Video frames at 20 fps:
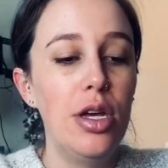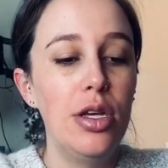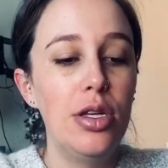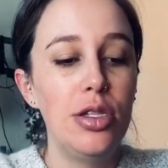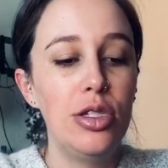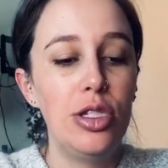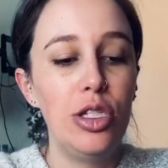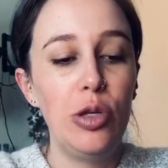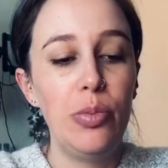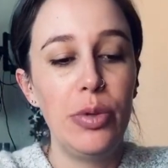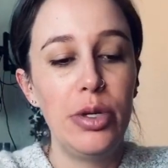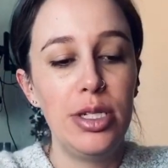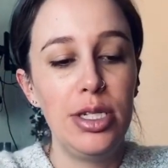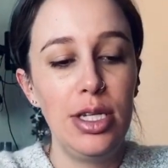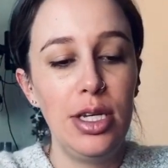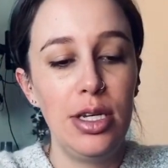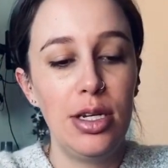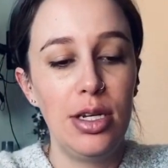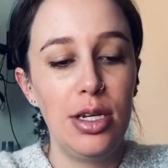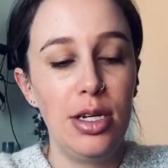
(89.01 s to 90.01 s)
super
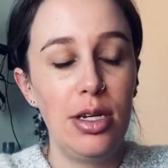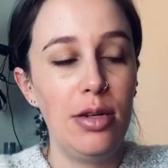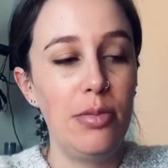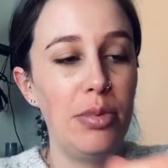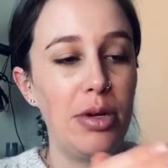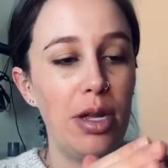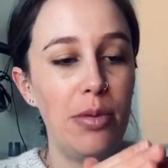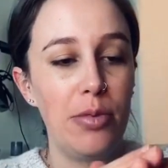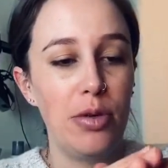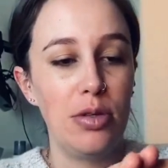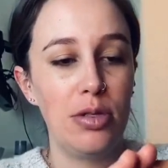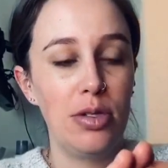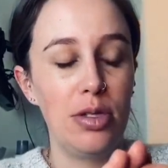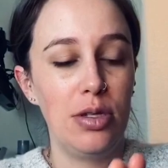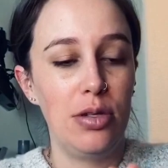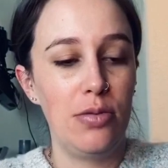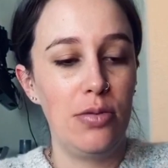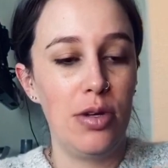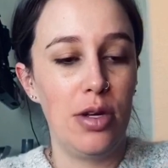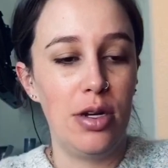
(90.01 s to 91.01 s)
tan, but I'm
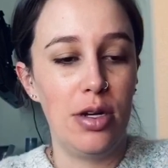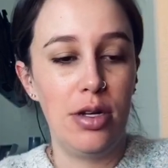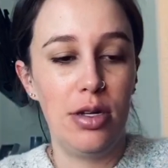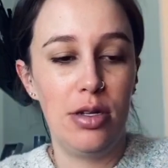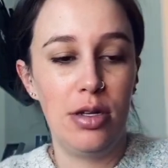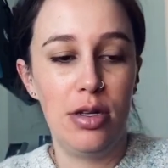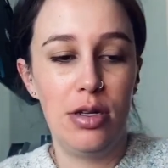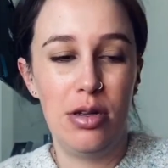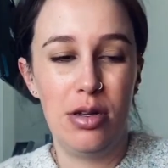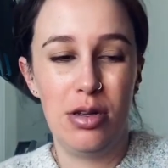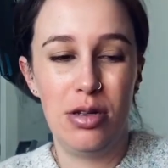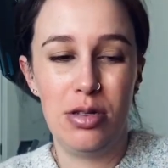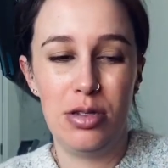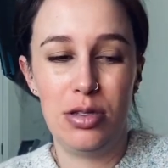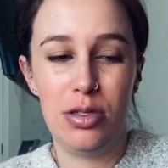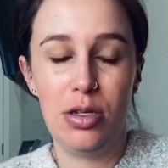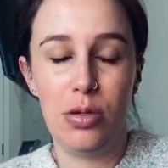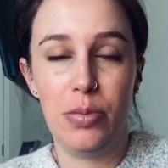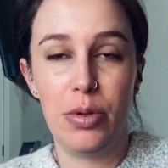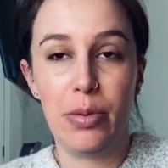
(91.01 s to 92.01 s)
also not
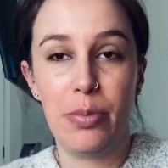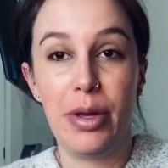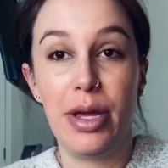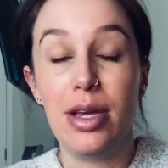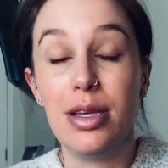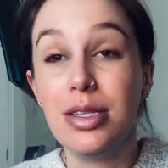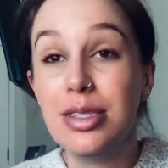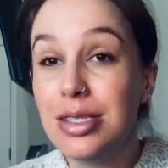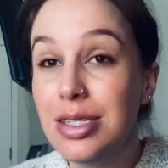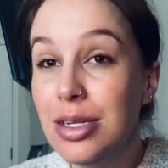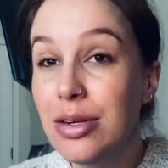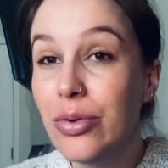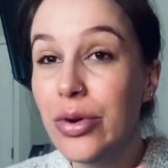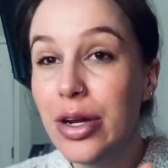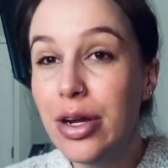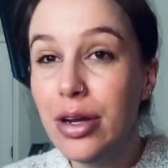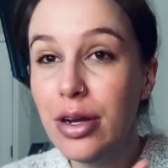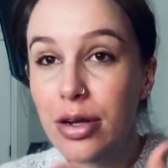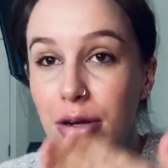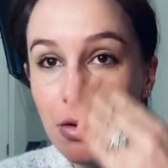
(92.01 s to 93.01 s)
super pasty
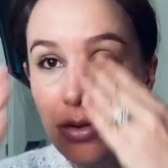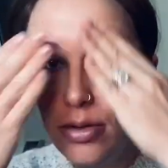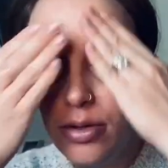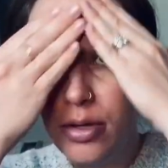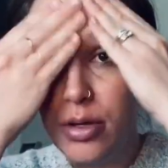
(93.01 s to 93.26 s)
right now.